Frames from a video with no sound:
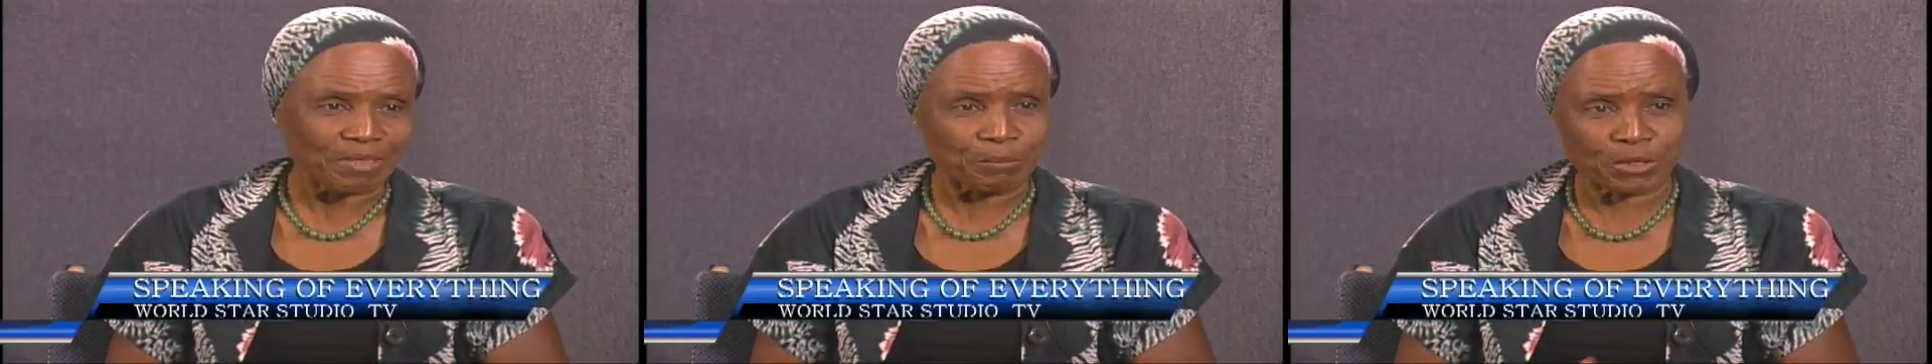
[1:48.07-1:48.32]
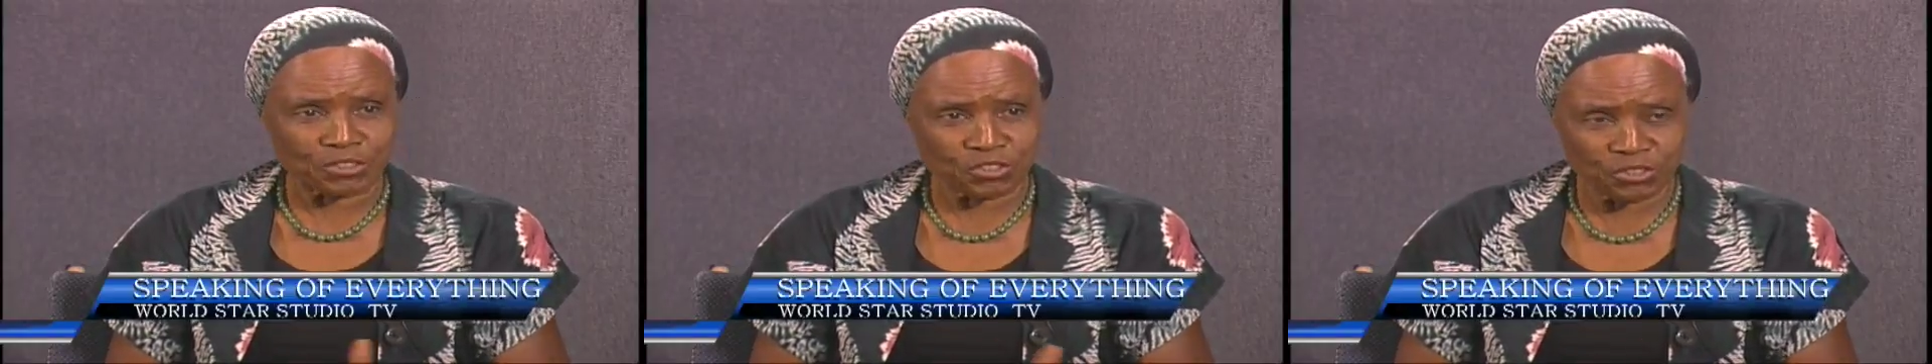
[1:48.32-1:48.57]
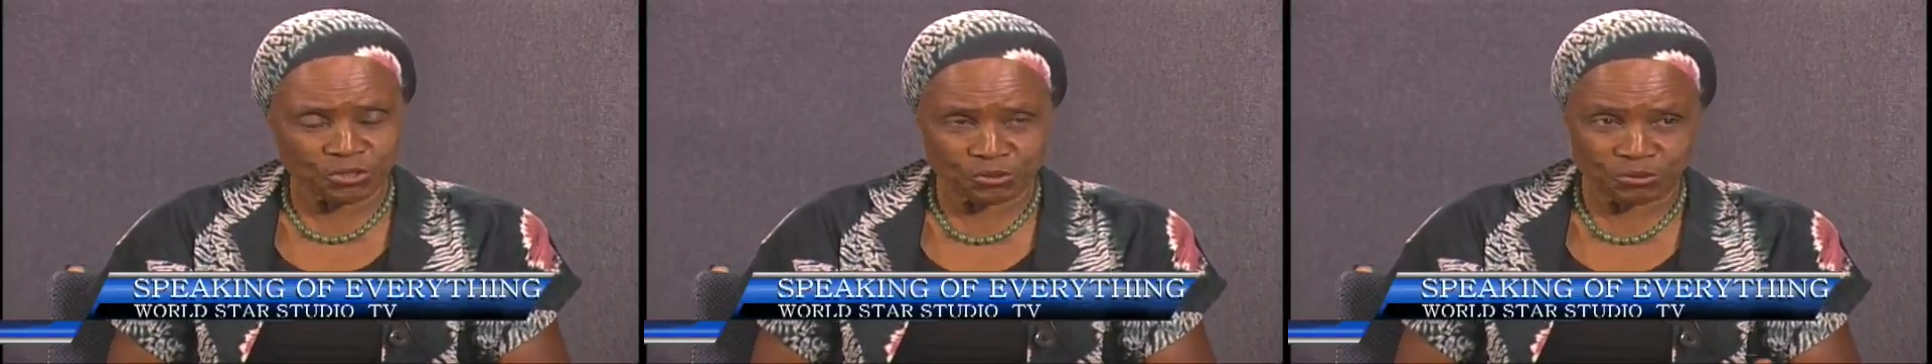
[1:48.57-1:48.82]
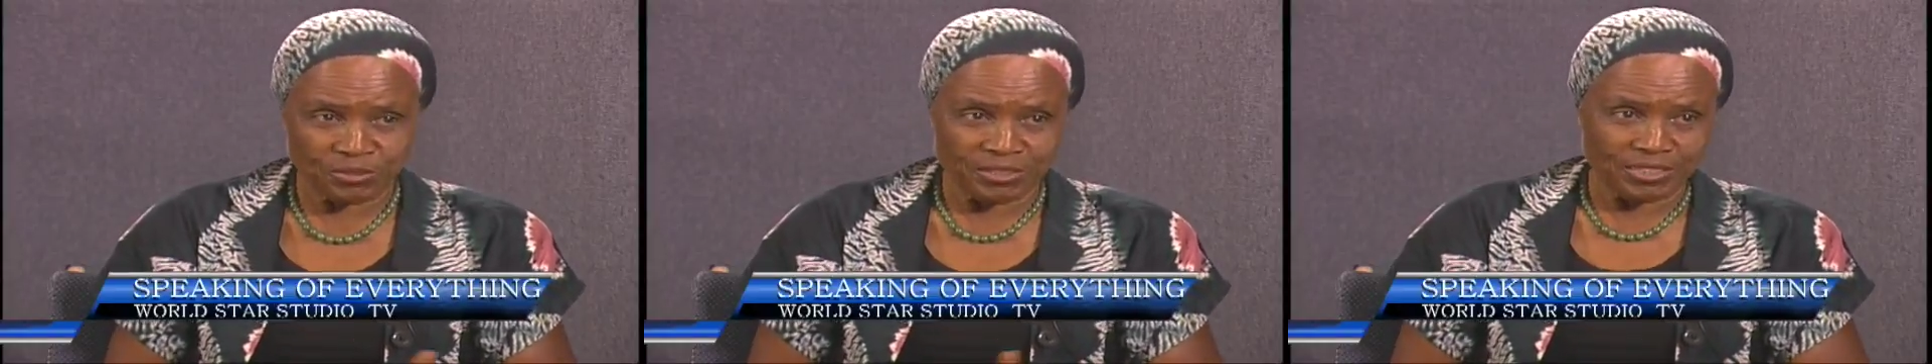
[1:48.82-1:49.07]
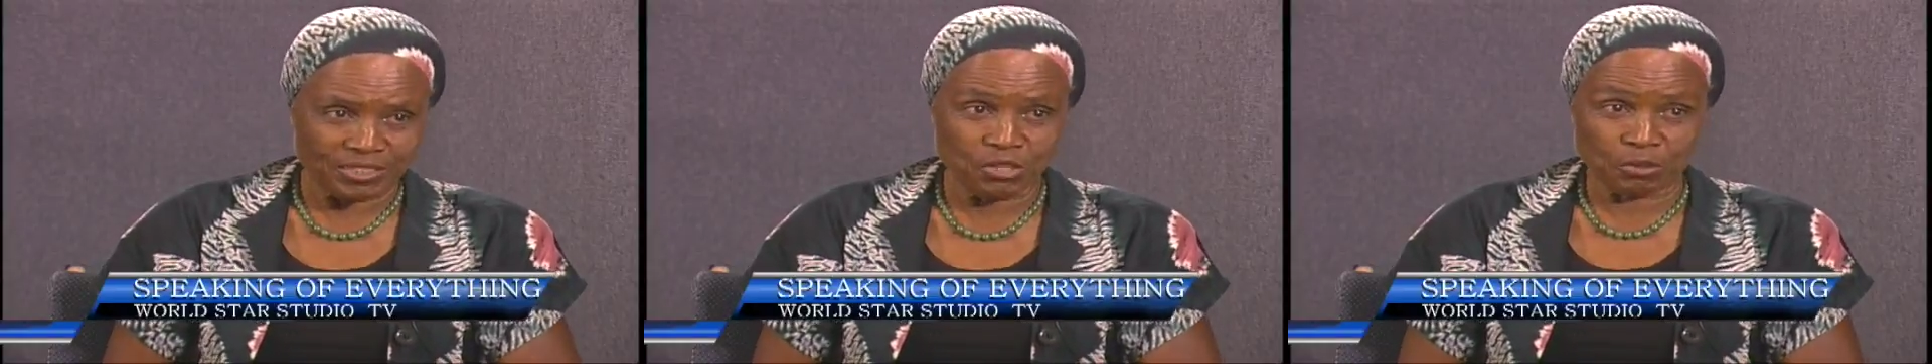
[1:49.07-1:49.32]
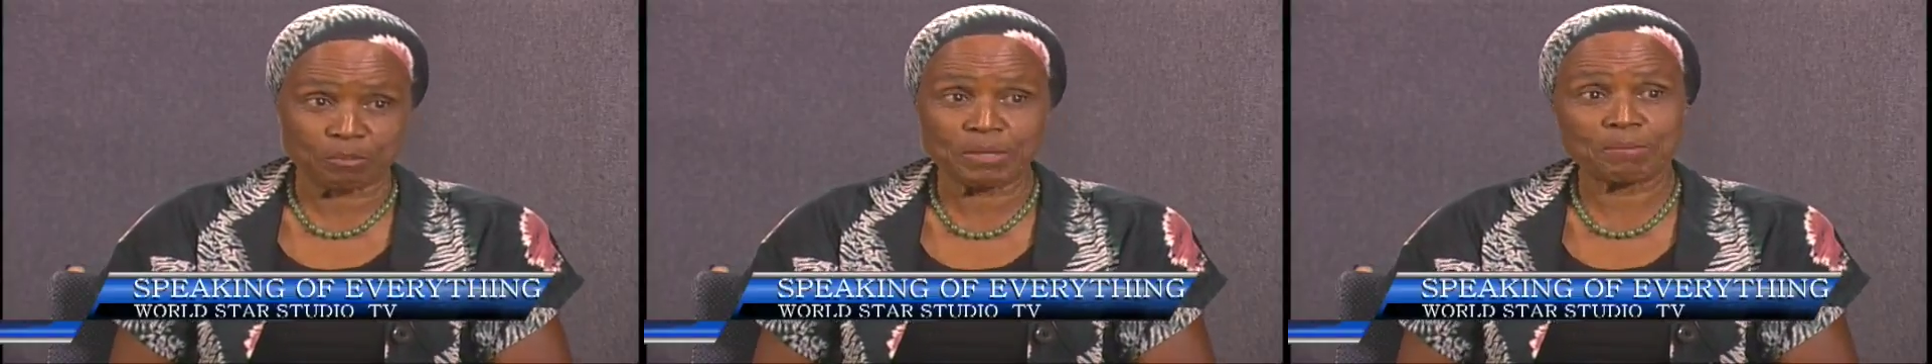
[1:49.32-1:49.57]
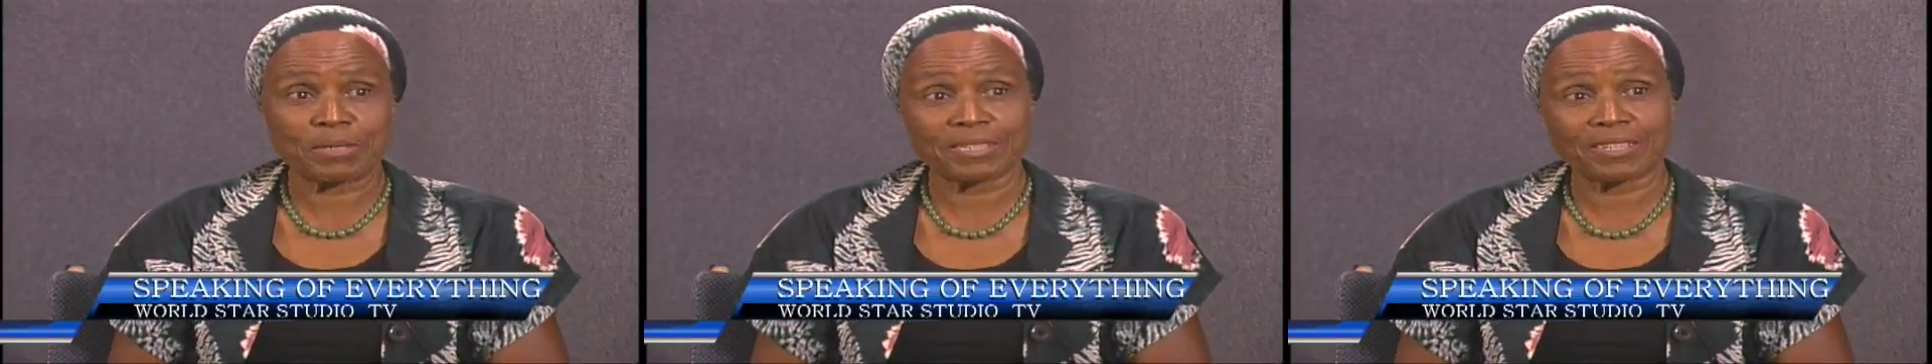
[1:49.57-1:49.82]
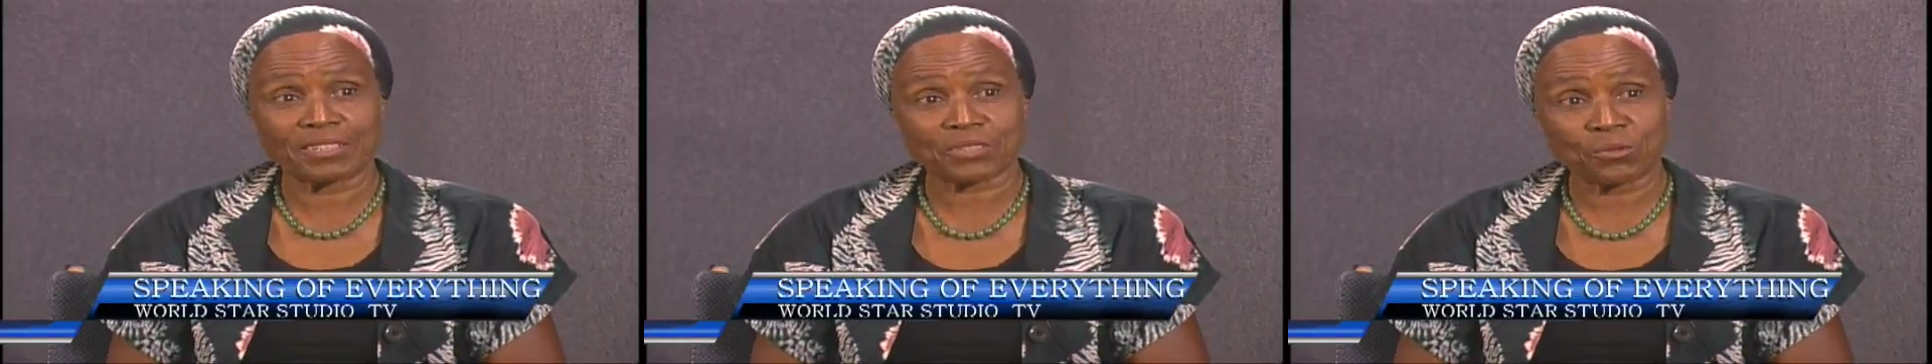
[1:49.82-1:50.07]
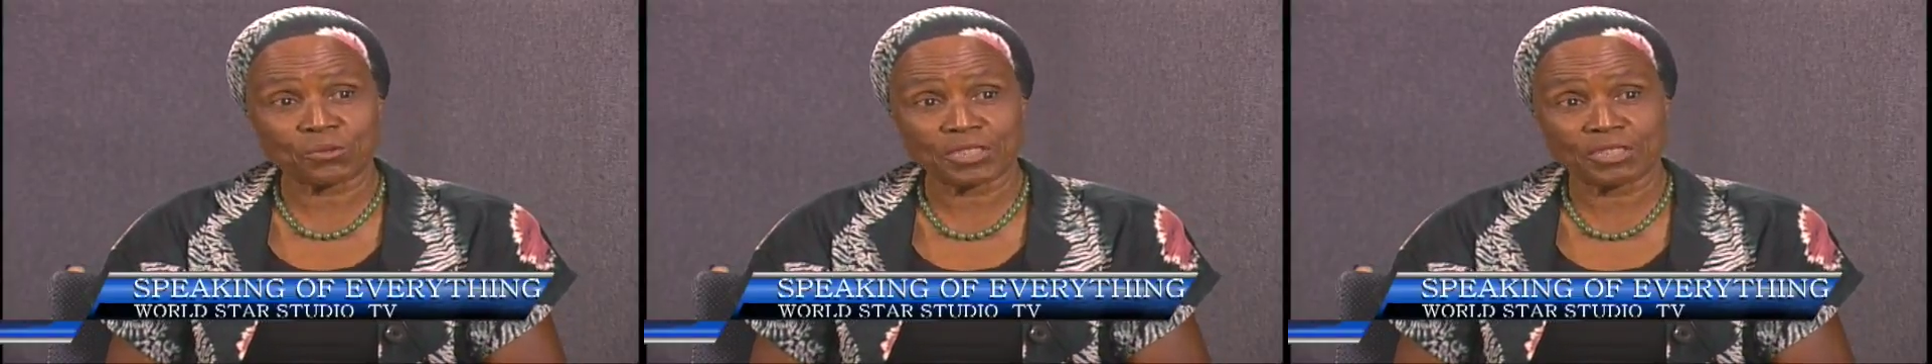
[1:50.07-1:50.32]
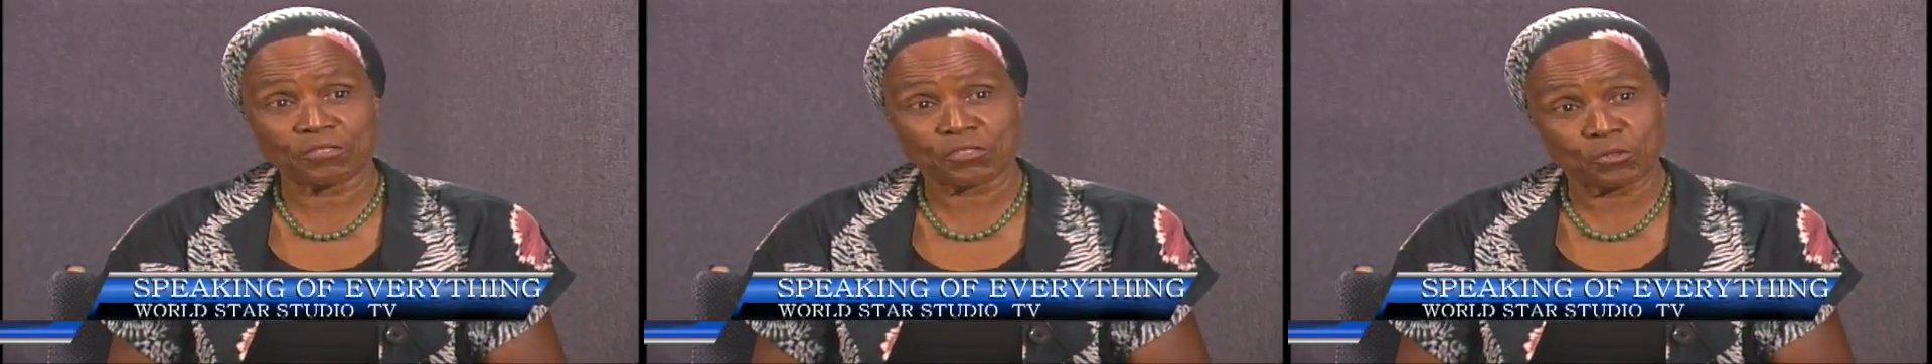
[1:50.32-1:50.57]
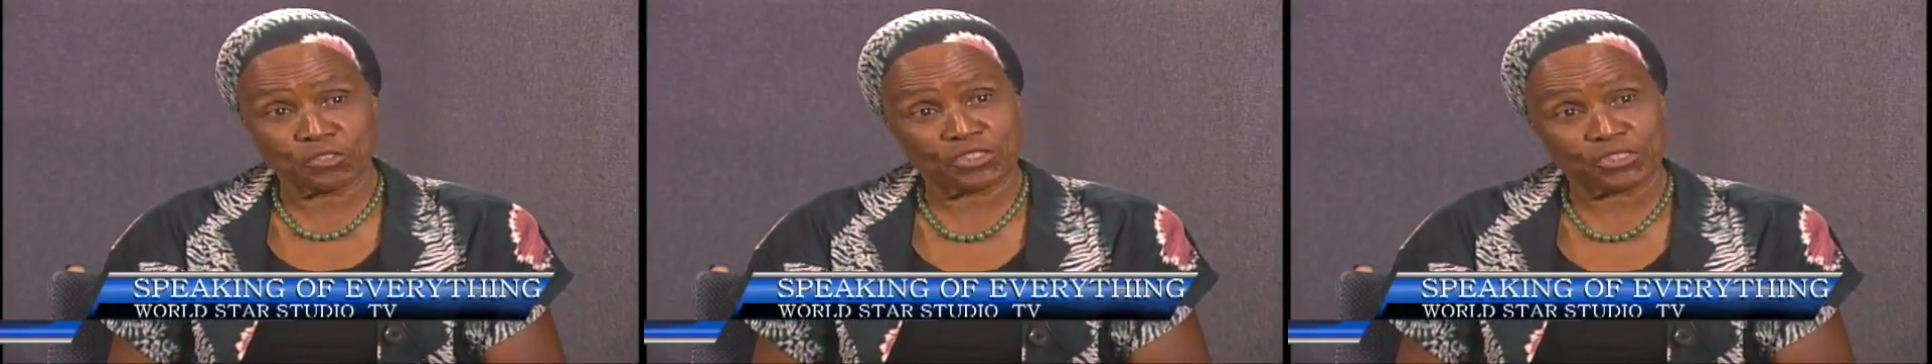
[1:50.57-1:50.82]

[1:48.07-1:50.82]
Because, you know, young people are not only the future,